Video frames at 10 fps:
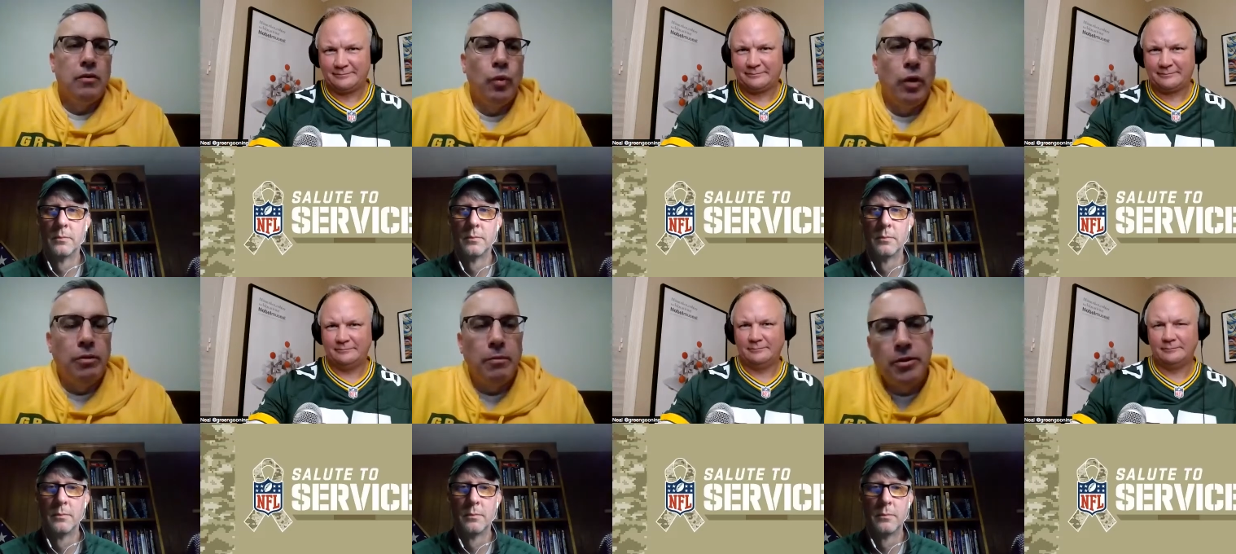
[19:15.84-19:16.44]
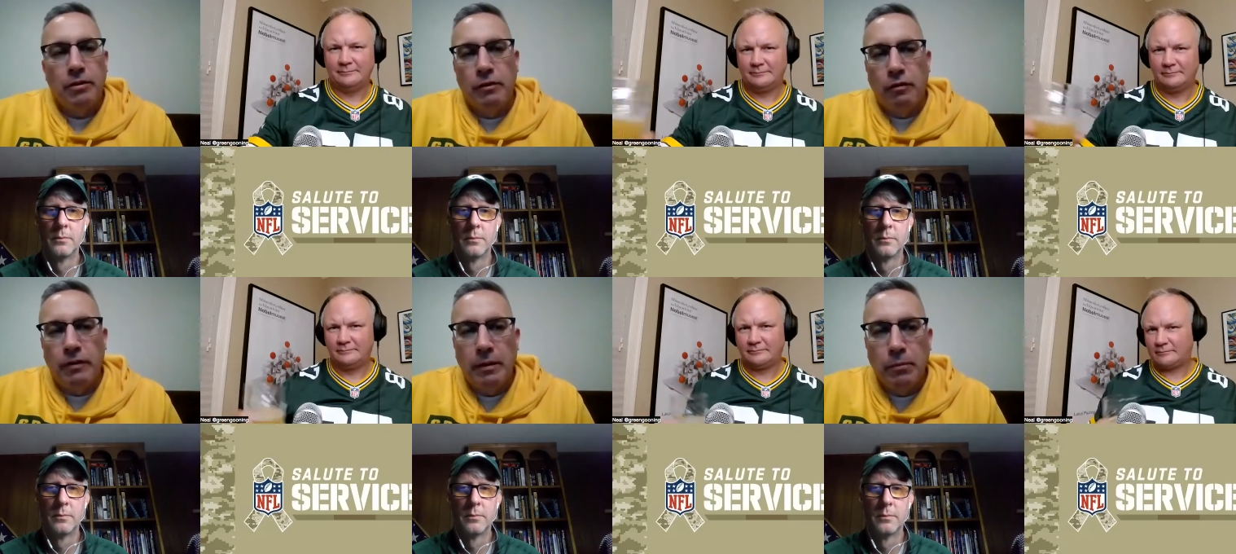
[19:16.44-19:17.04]
Speaker 1: well, the month of
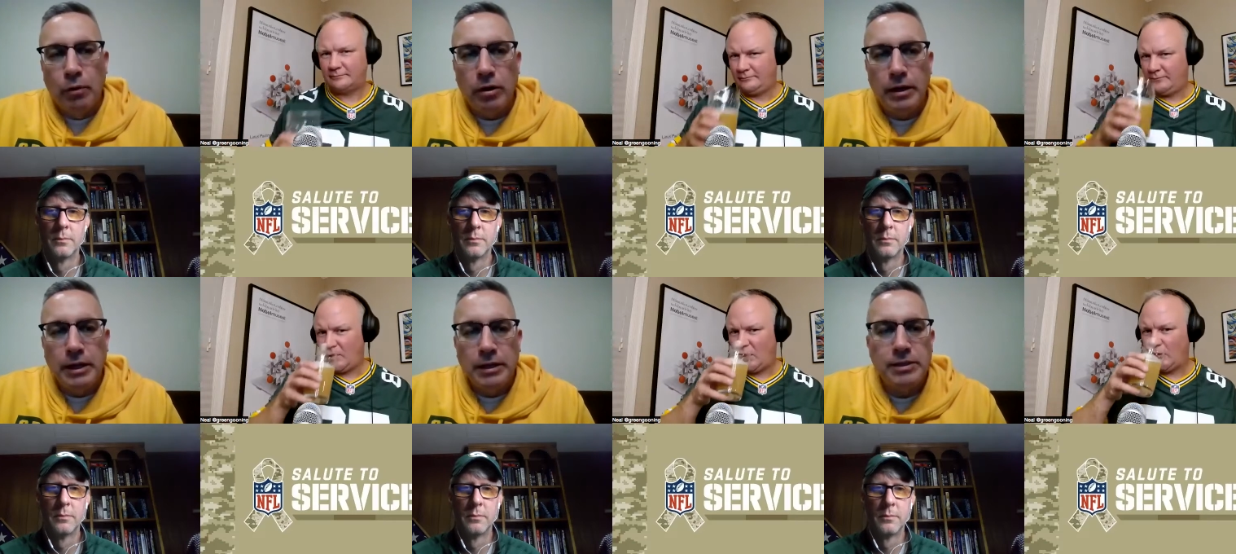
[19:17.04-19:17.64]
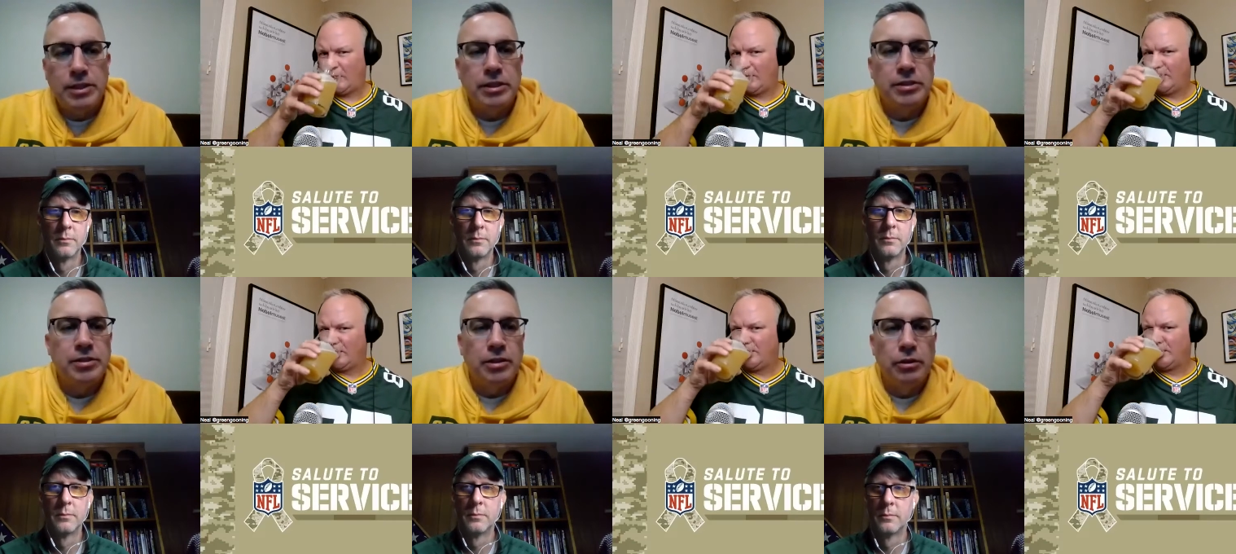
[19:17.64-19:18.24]
November is the
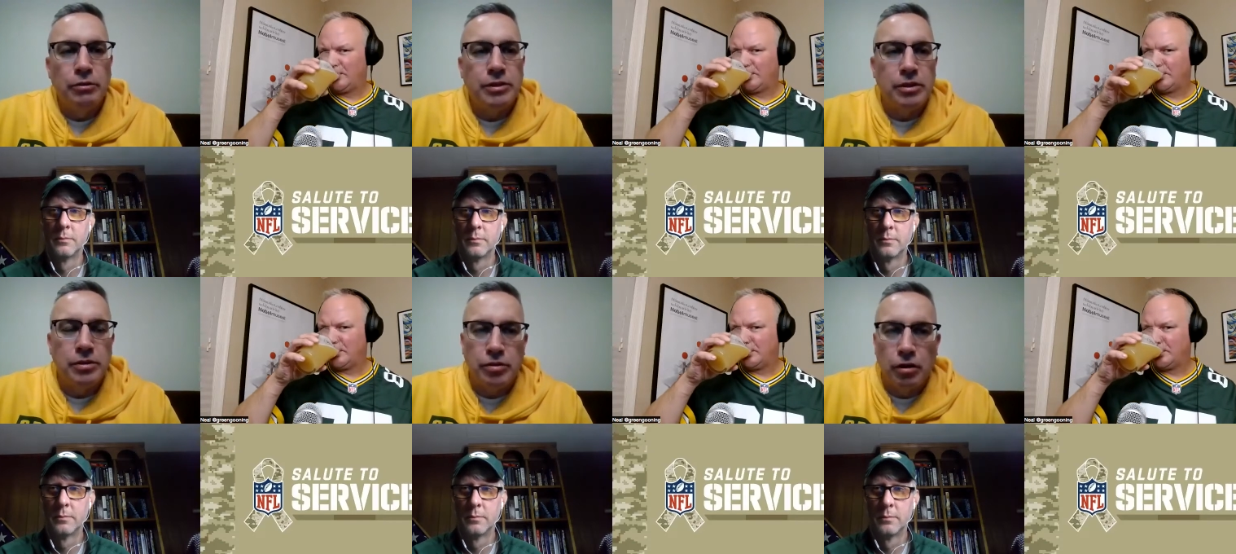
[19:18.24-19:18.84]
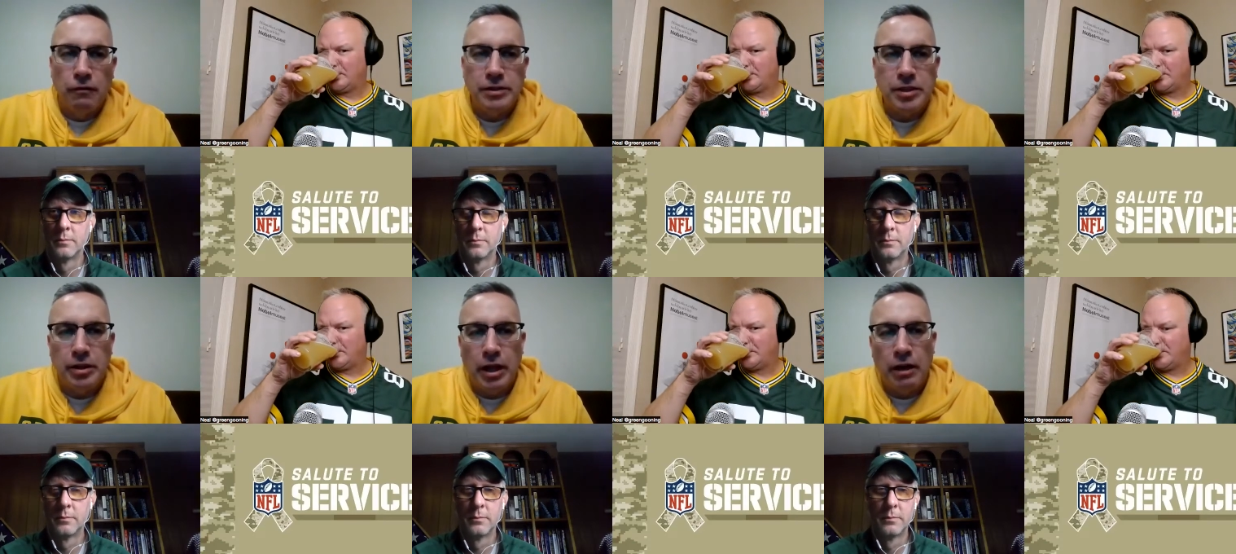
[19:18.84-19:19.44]
salute to service
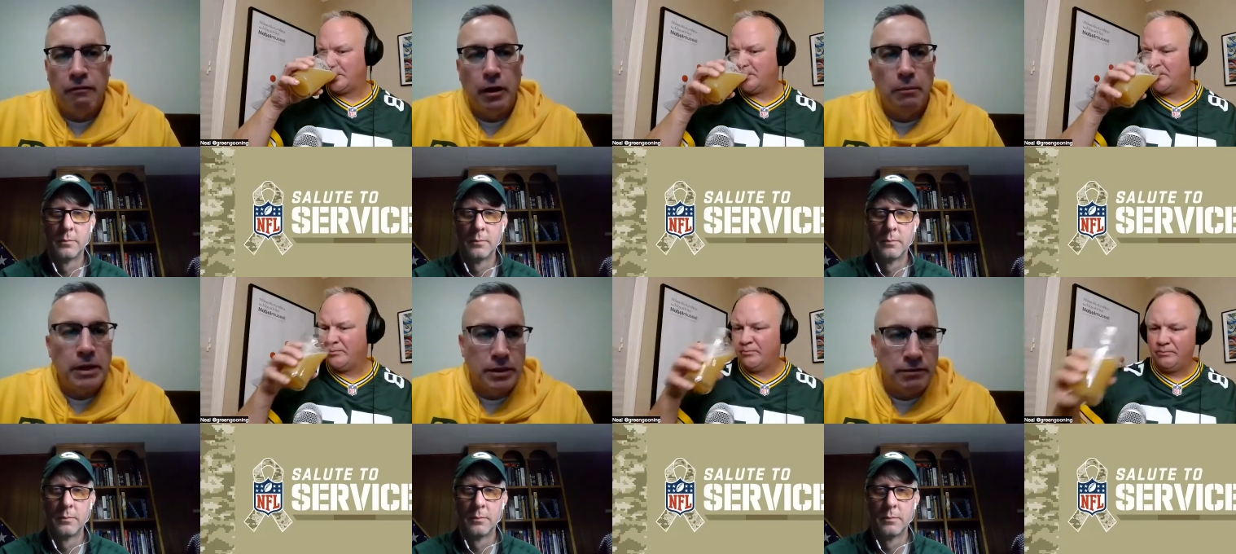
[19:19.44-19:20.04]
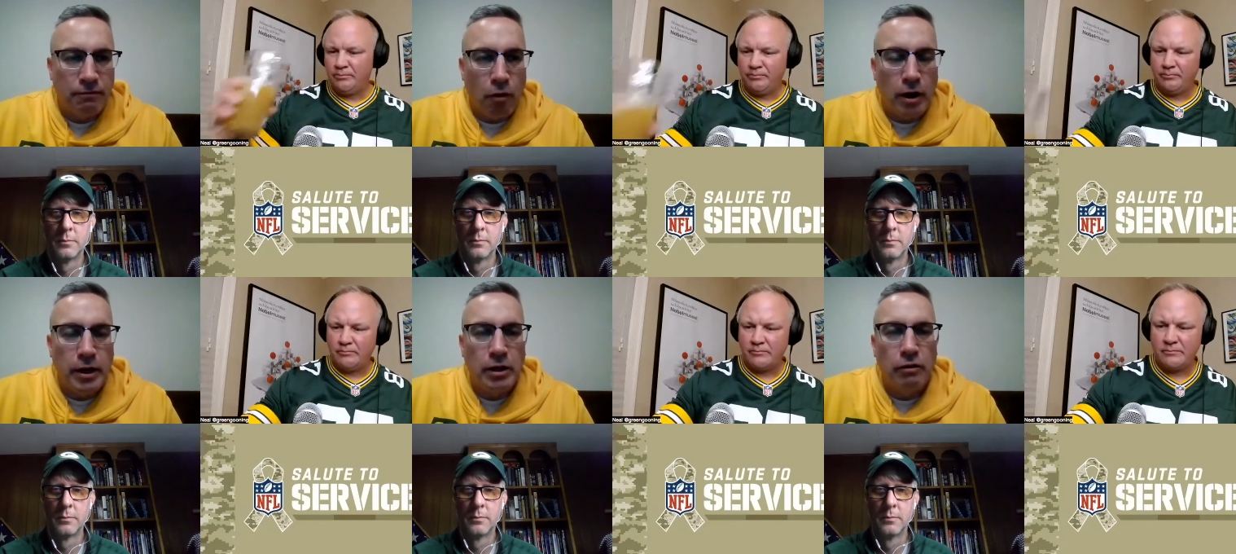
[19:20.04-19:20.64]
in the NFL because
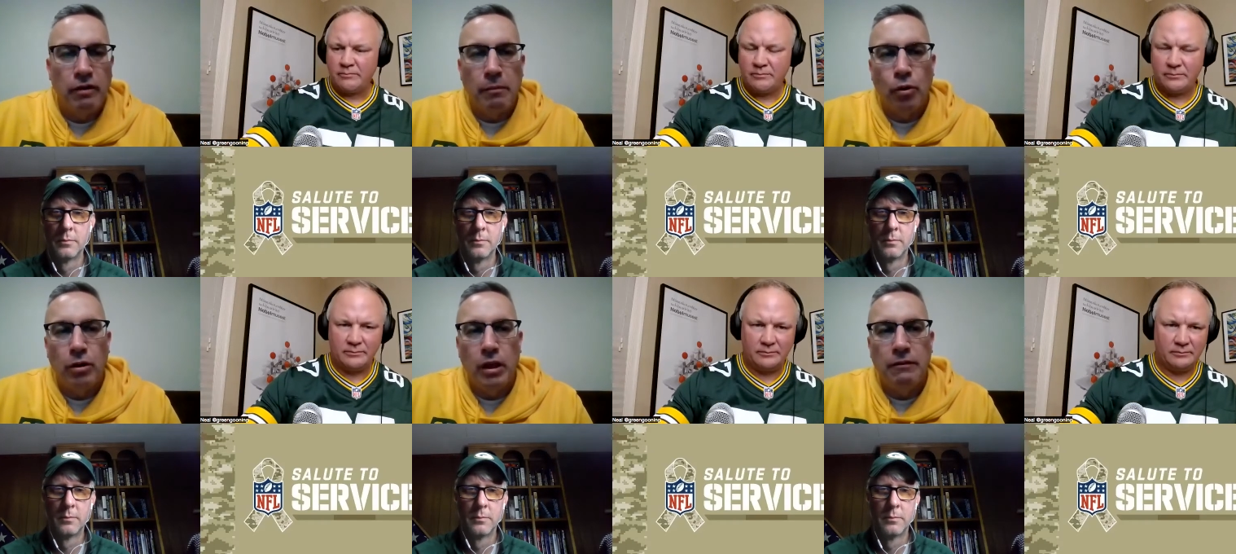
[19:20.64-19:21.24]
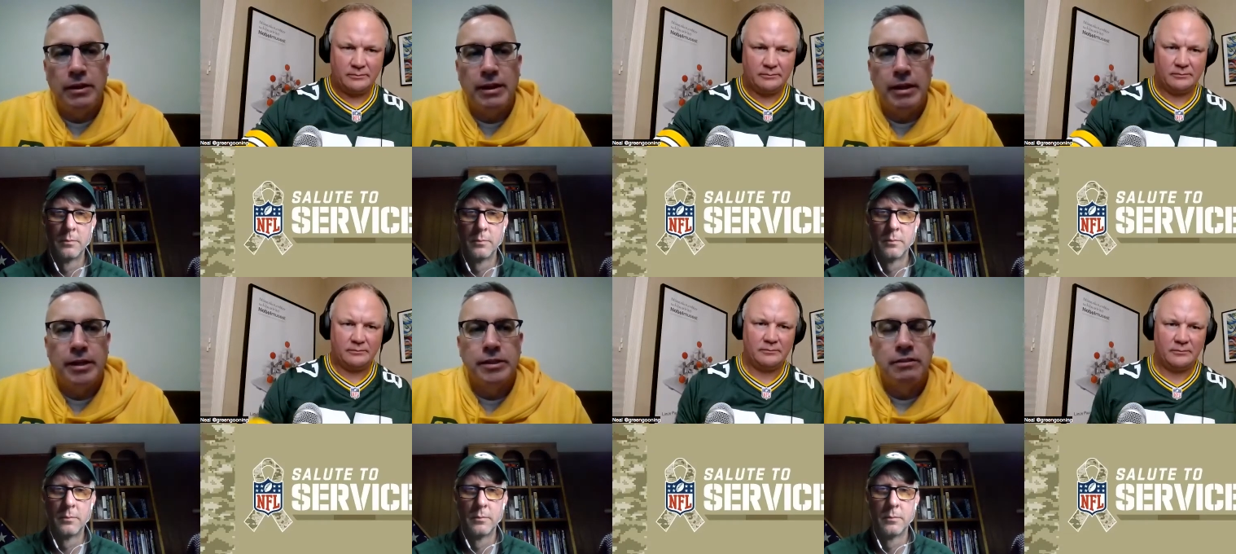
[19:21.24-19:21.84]
Friday, November 11th,
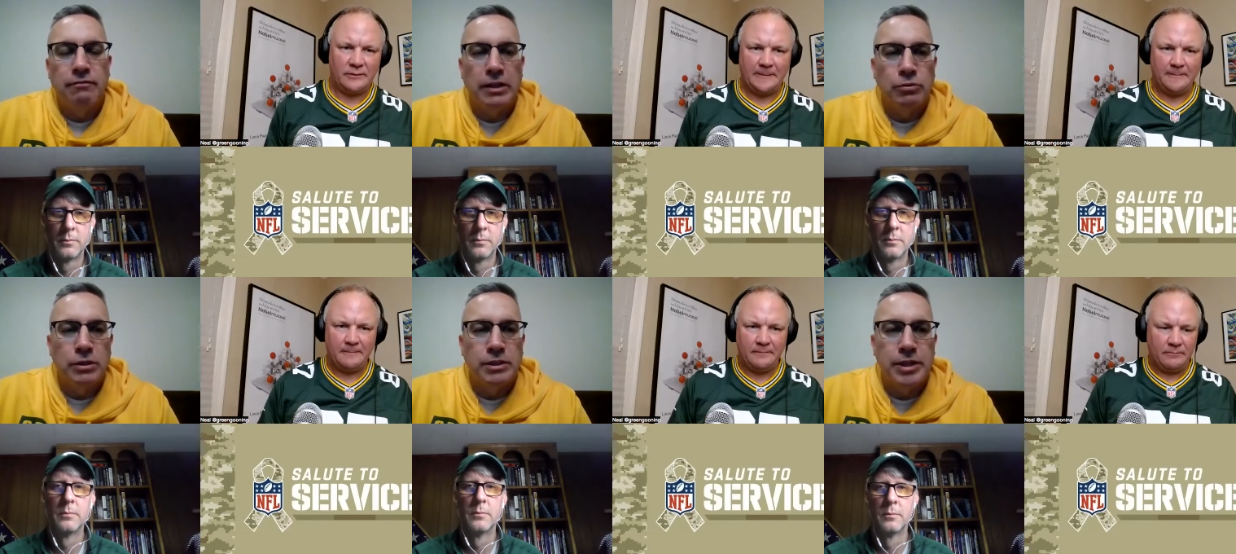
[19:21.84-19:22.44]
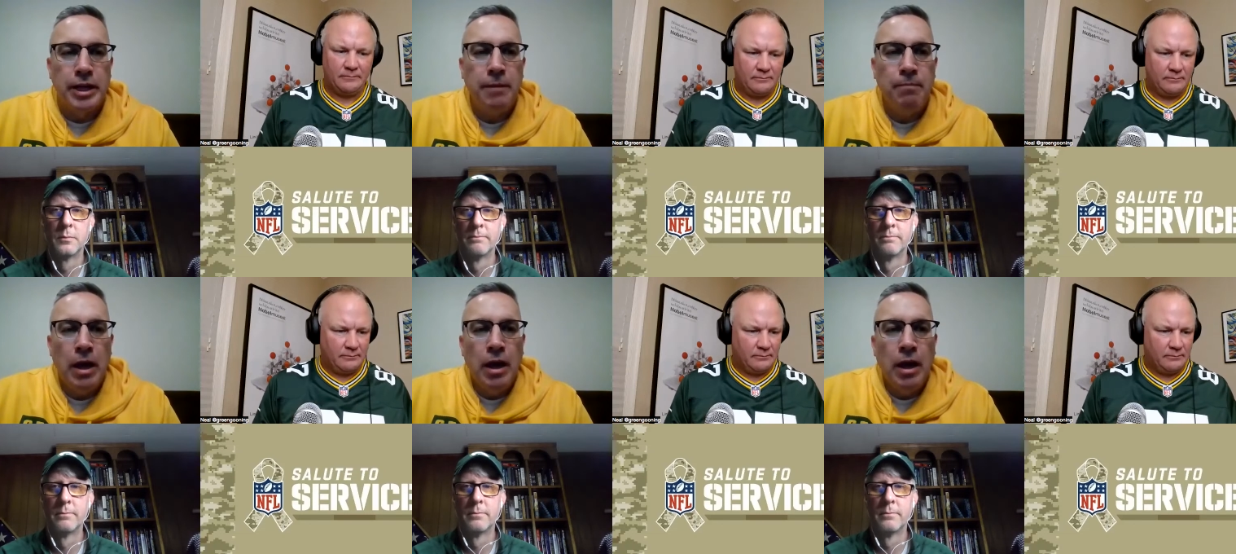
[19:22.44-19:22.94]
is Veterans Day.